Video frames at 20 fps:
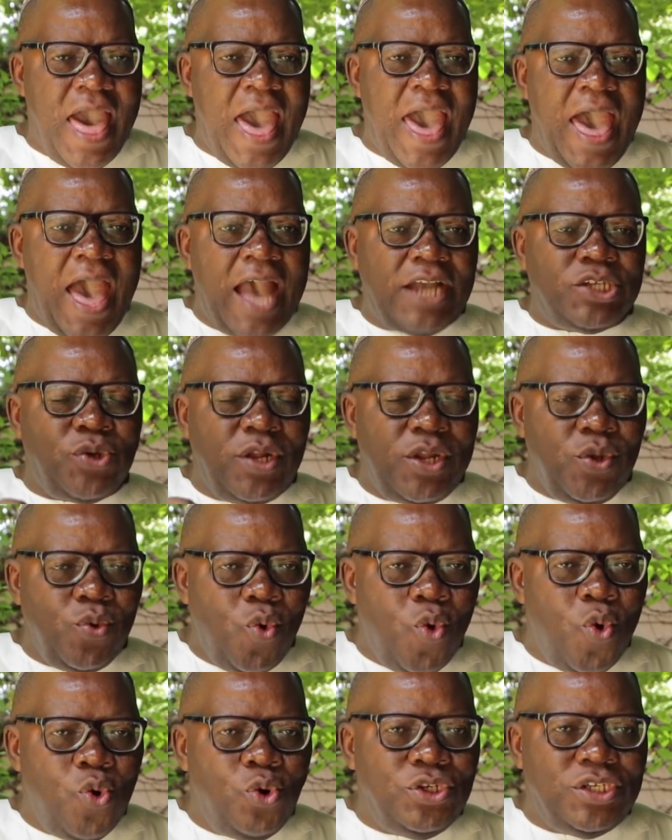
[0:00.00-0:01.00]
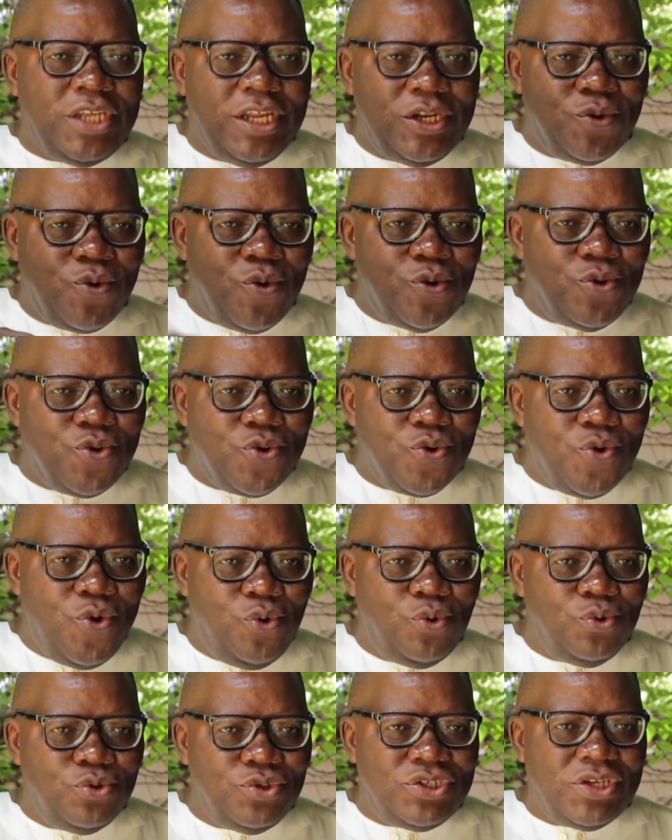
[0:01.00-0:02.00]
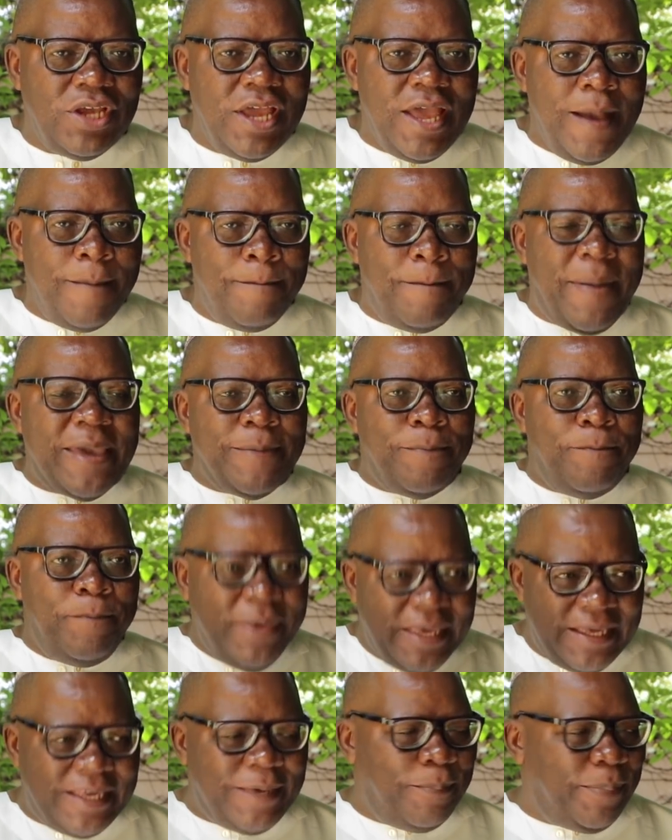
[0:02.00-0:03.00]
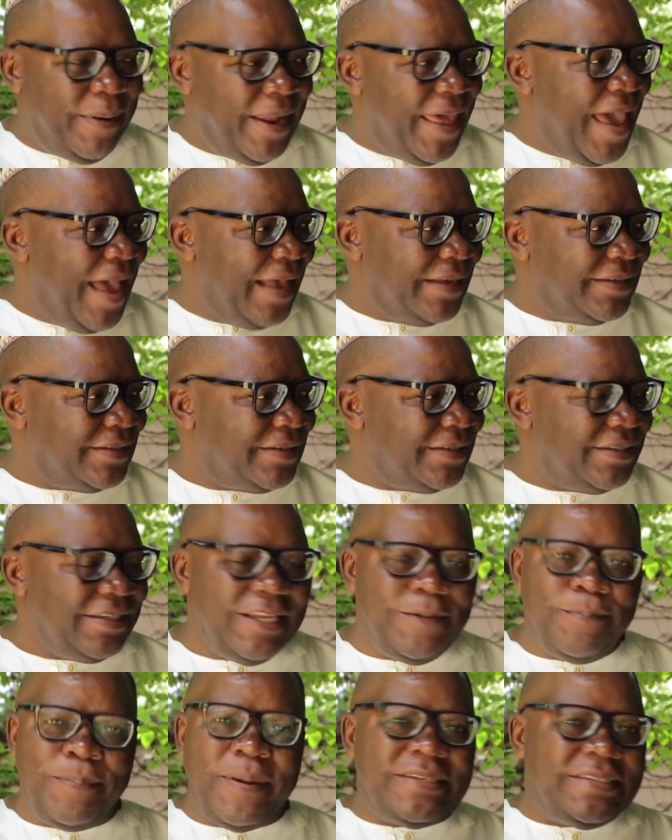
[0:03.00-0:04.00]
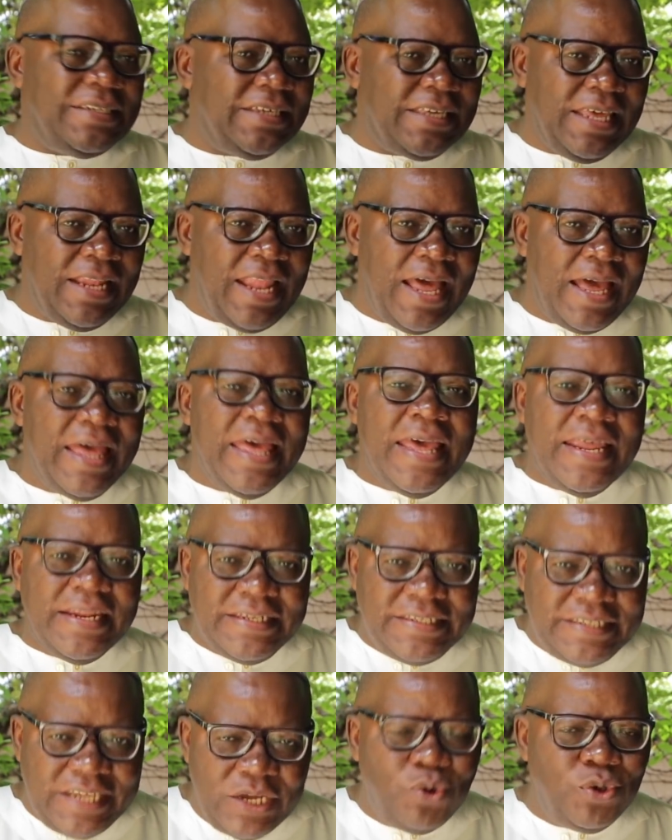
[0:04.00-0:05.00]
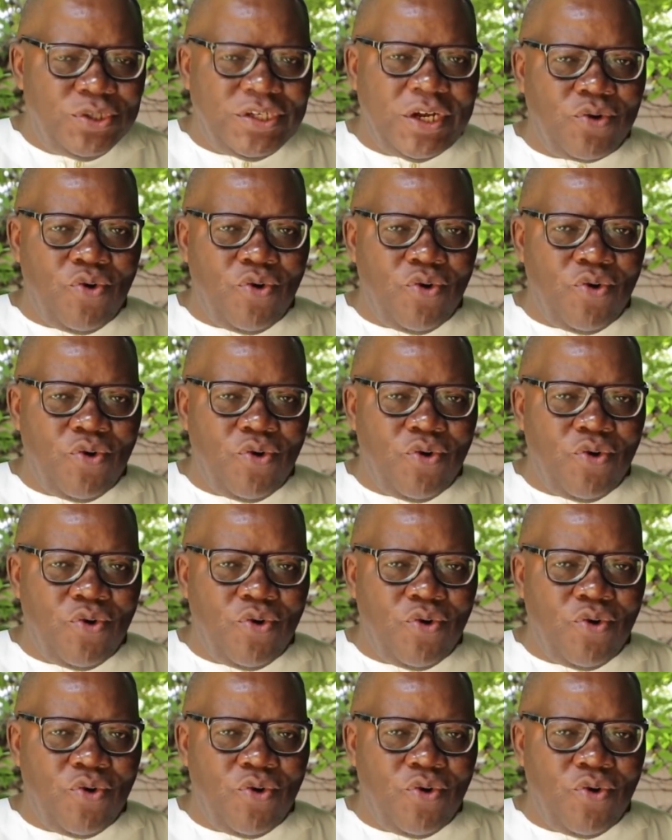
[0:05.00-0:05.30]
are actually owned and controlled by big players. In particular, Delta